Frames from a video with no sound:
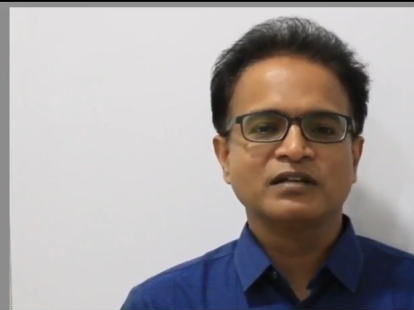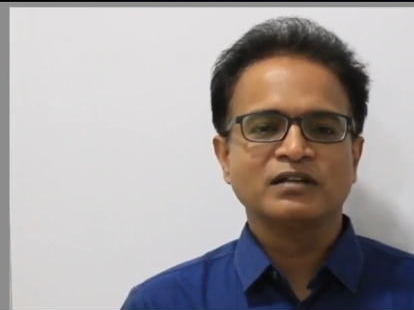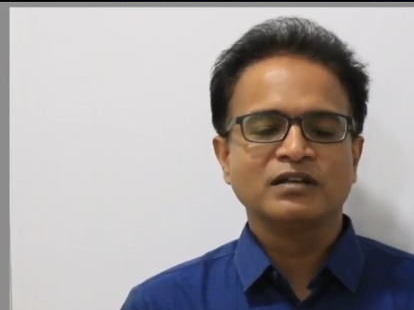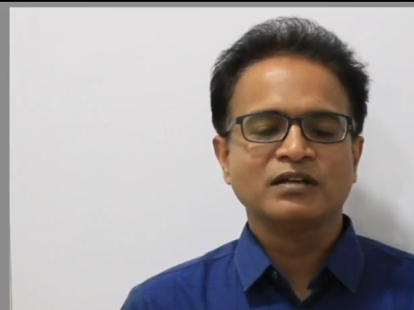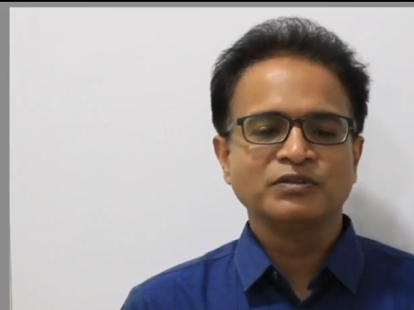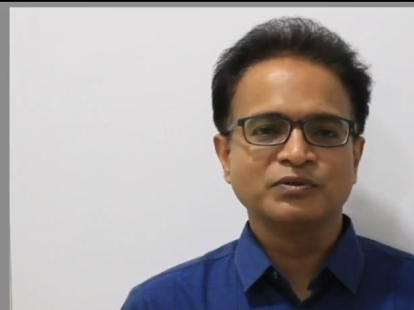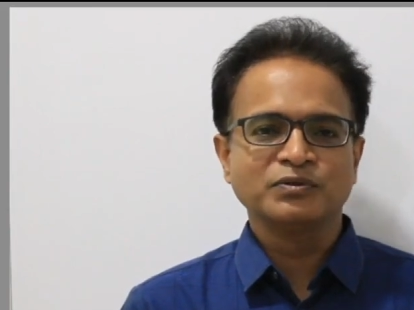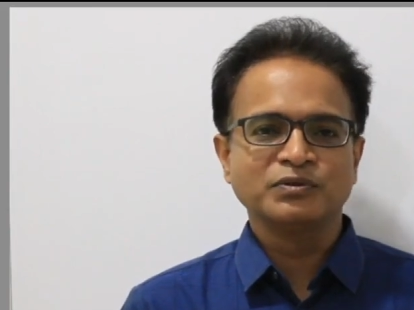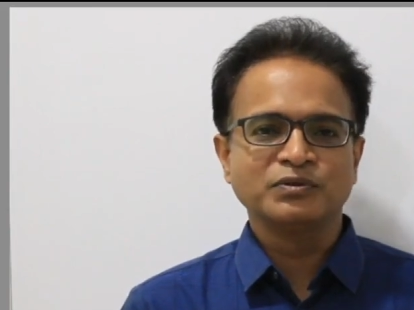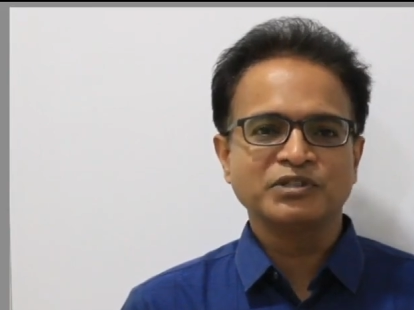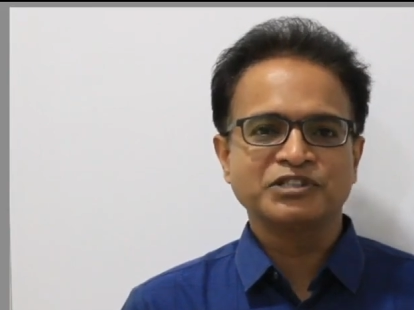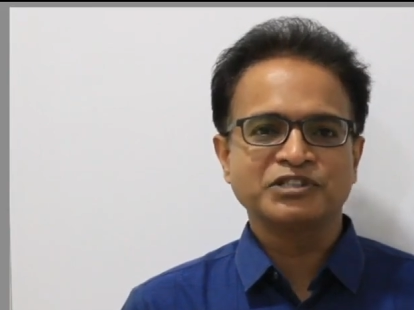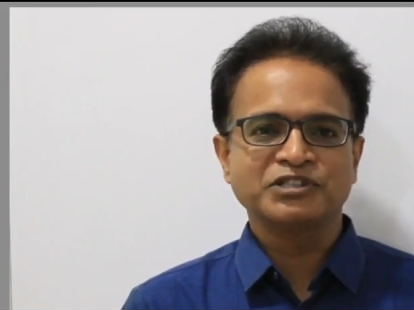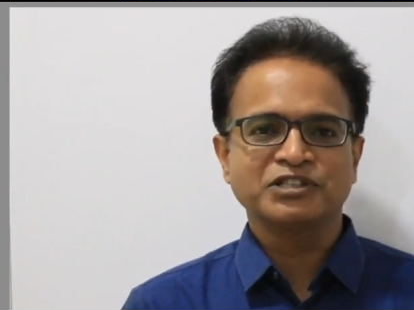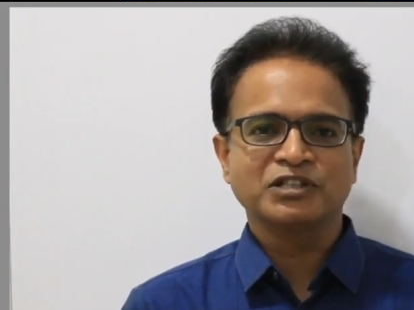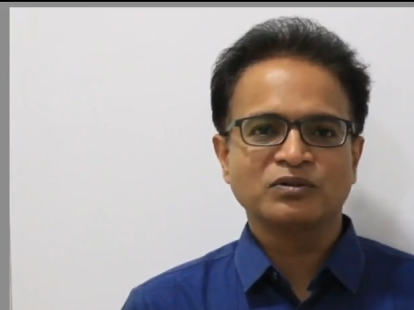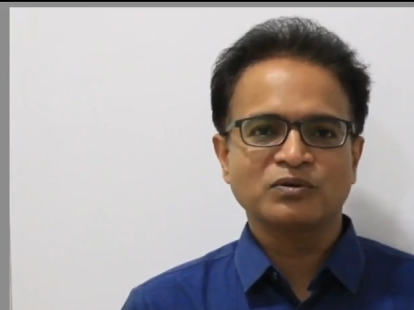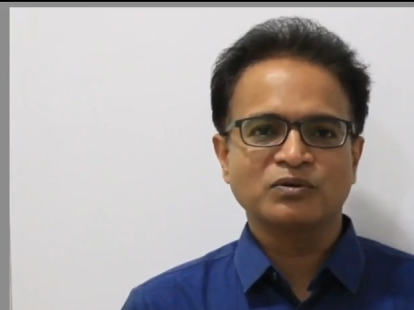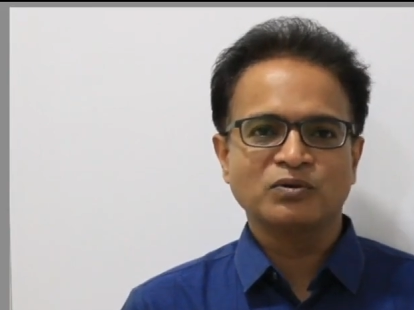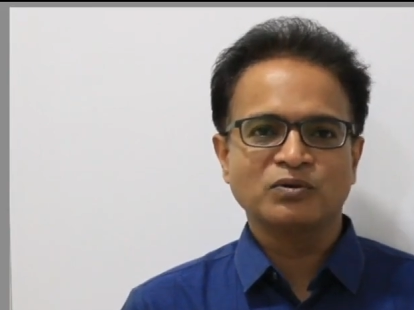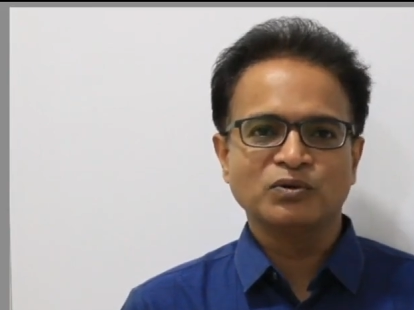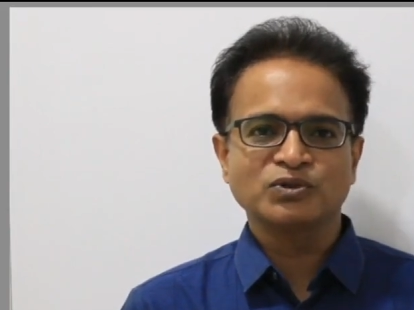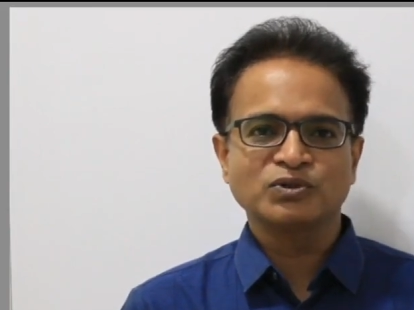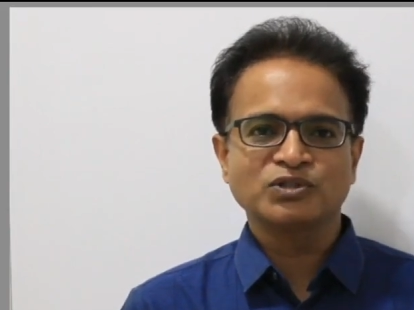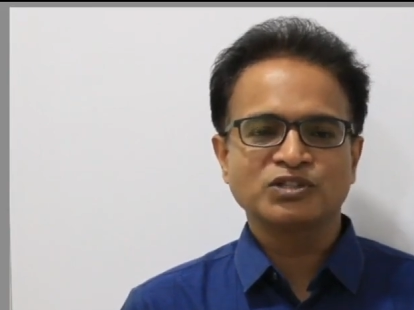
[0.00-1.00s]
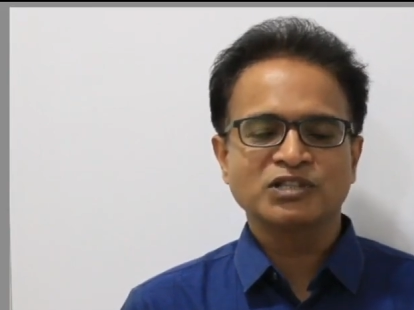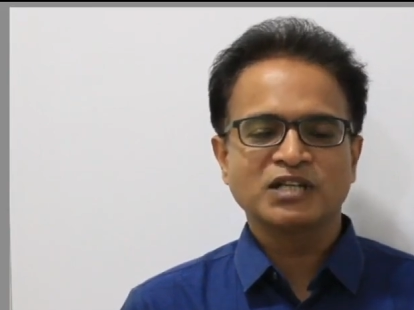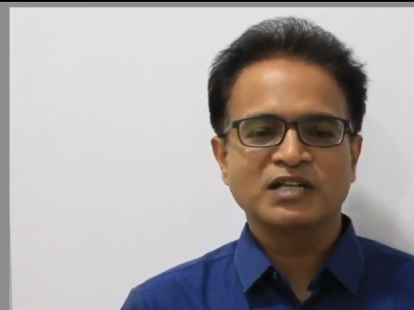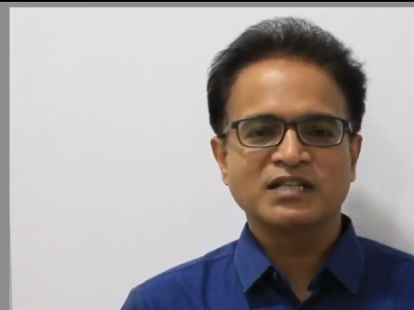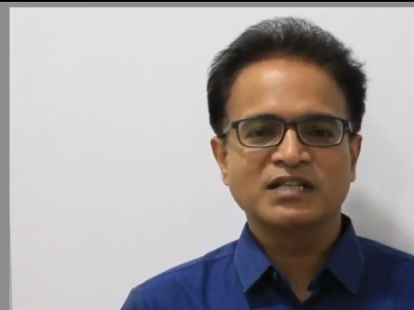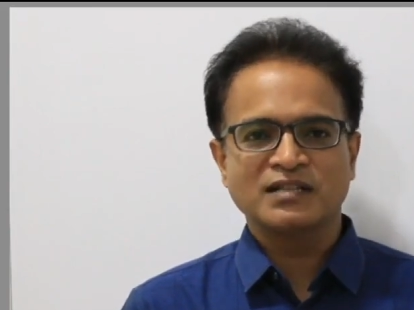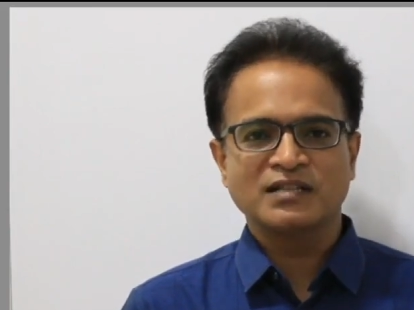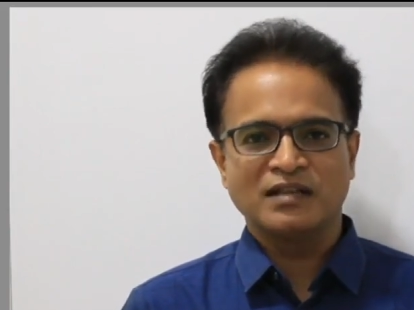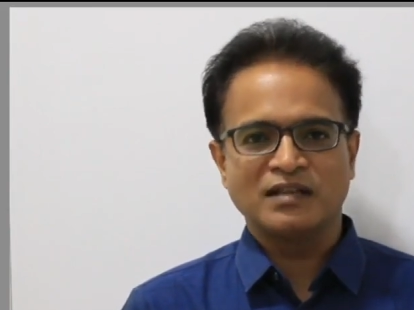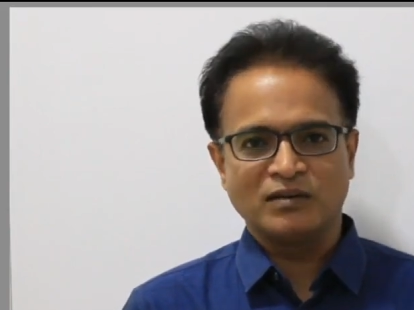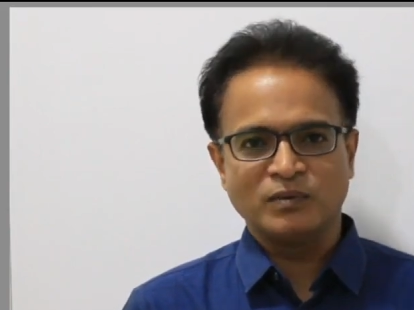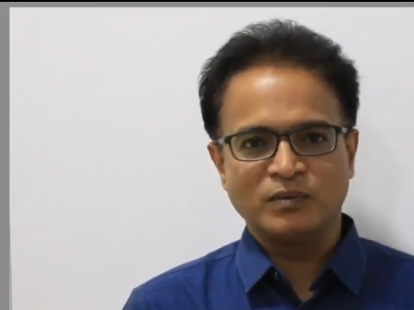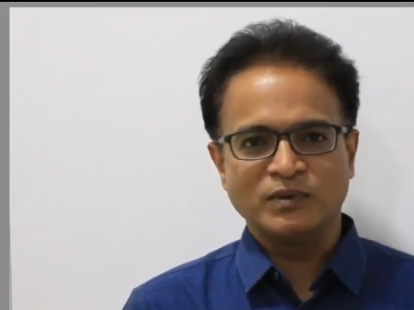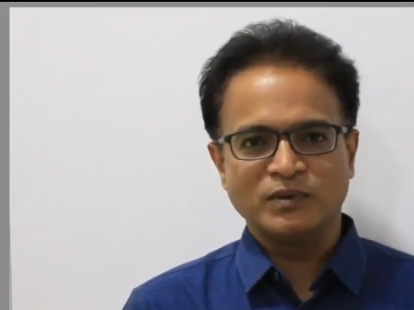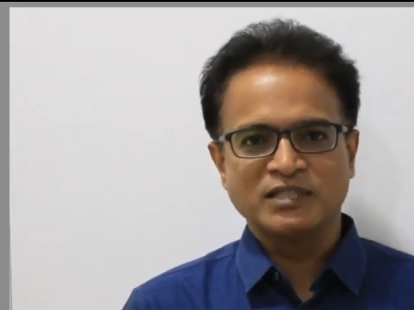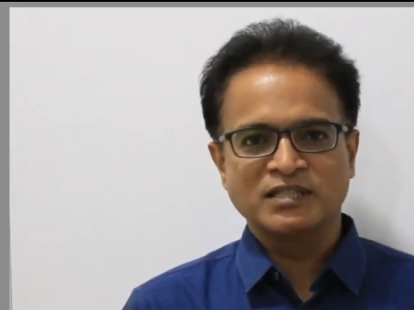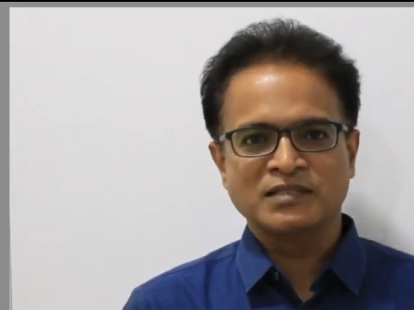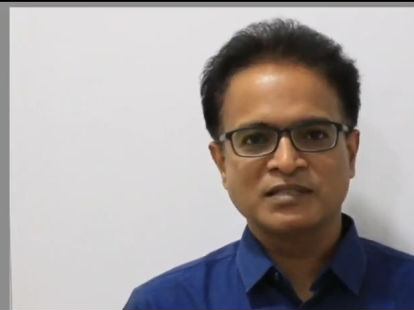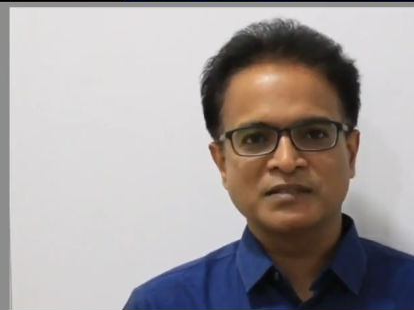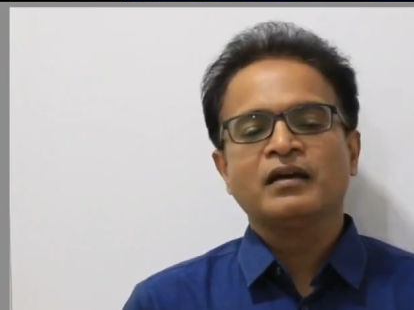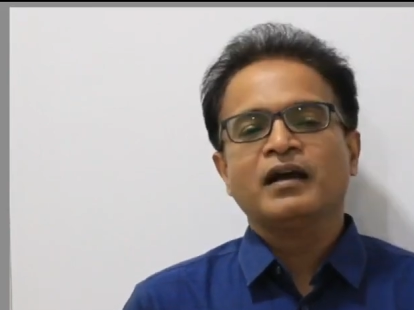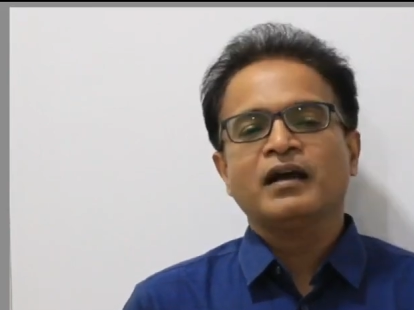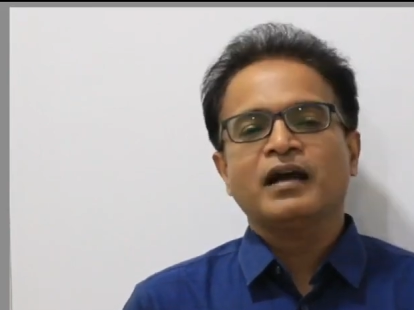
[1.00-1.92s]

nutrition coach service.